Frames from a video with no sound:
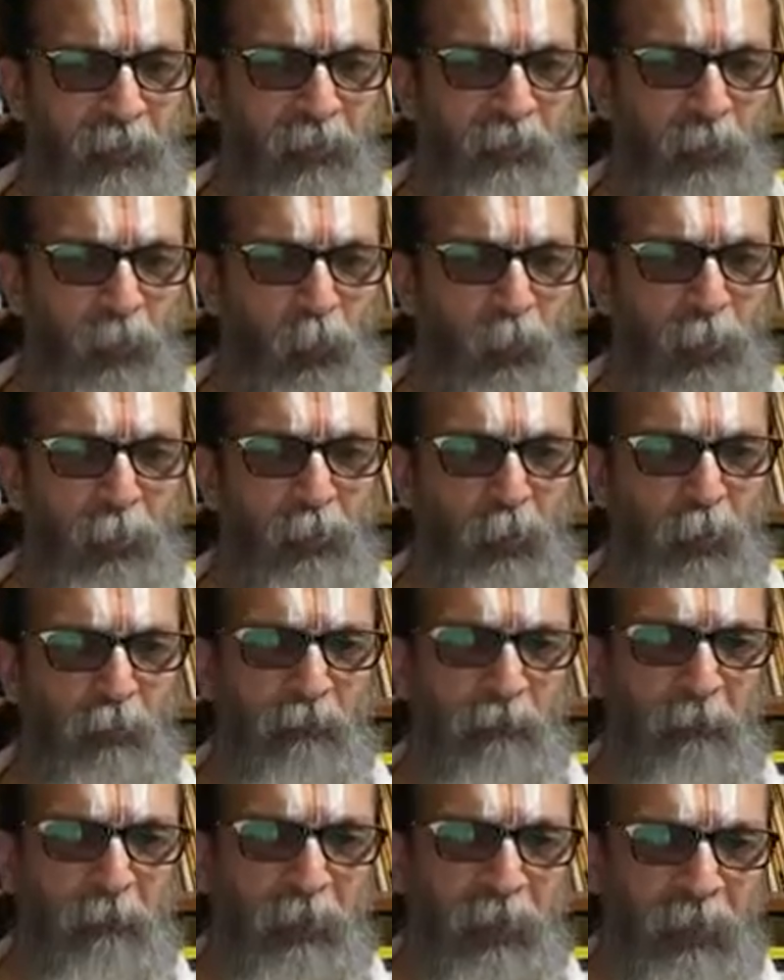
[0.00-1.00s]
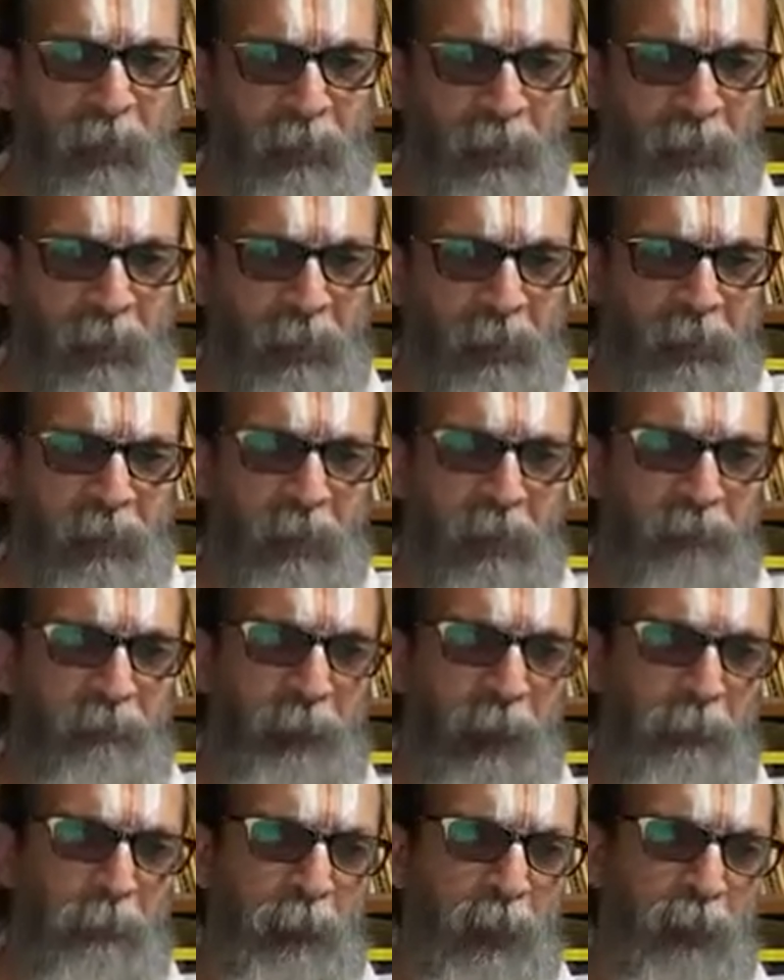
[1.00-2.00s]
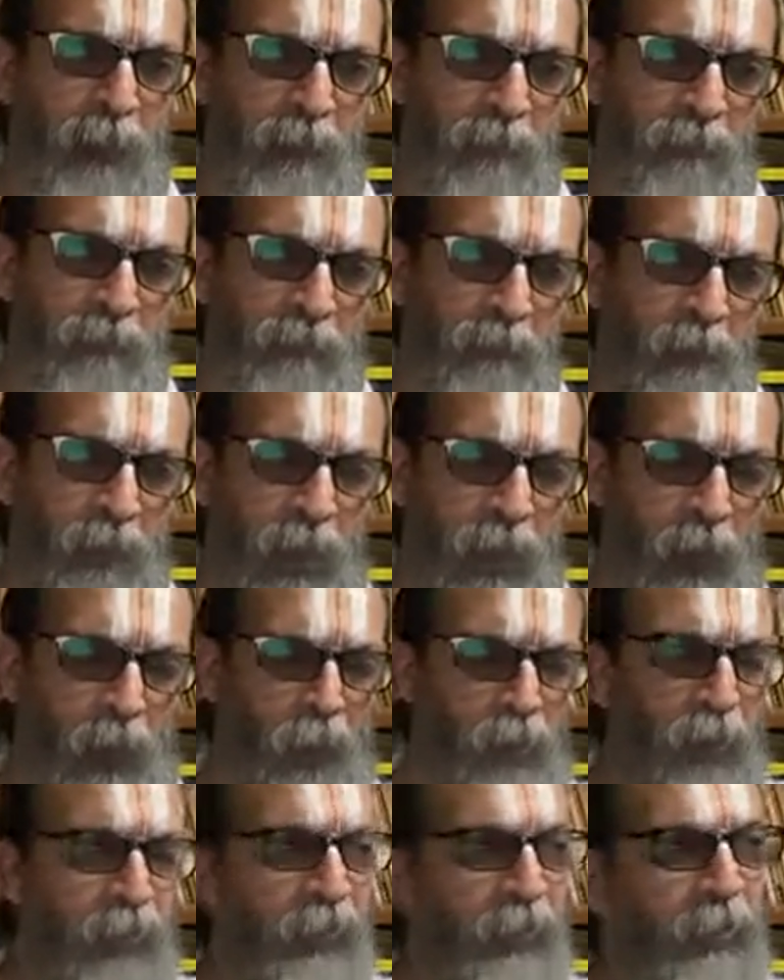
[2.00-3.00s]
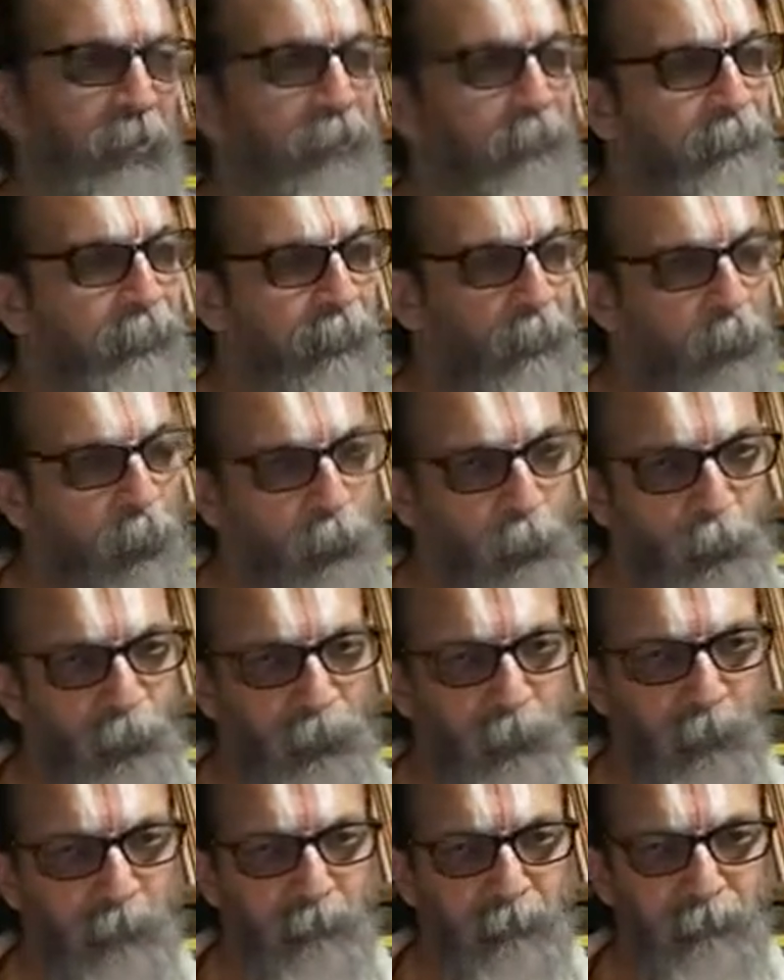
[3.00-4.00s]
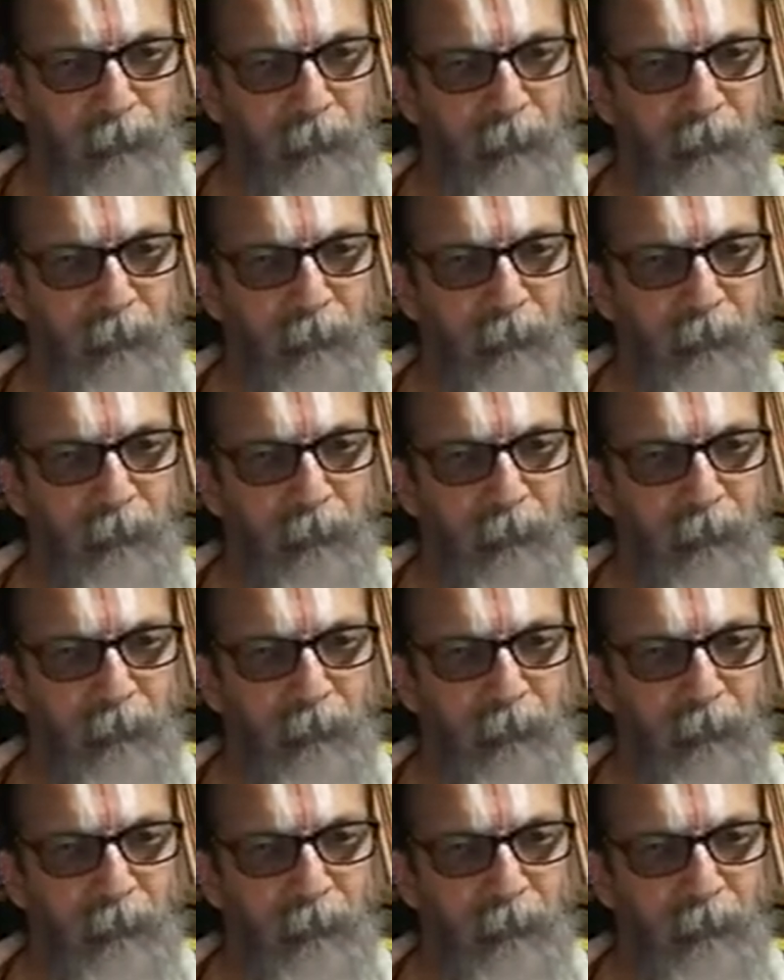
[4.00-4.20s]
says, why don't we build a religious fabric around the scientific truth?